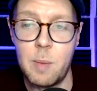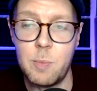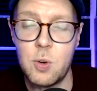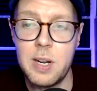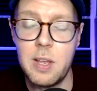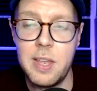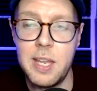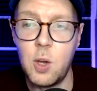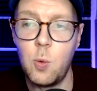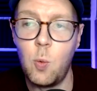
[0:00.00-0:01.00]
I'm trying to
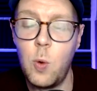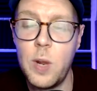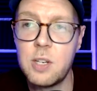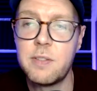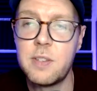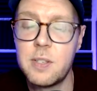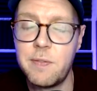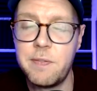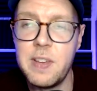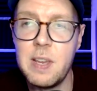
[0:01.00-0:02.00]
think, which
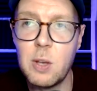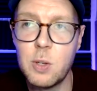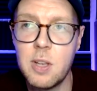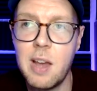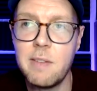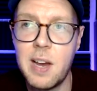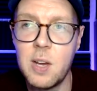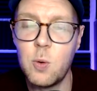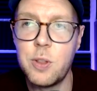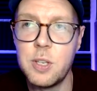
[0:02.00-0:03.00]
female sci-fi
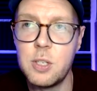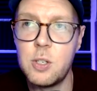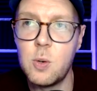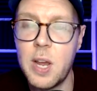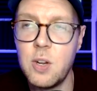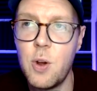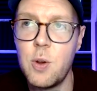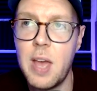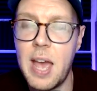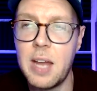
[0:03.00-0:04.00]
authors do I
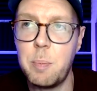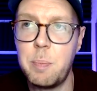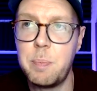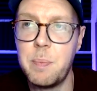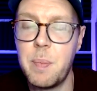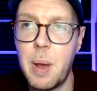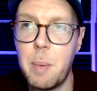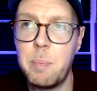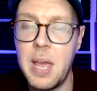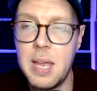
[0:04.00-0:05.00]
know that had a
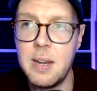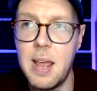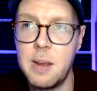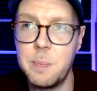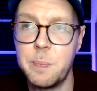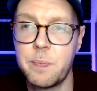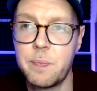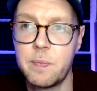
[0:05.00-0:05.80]
pen name?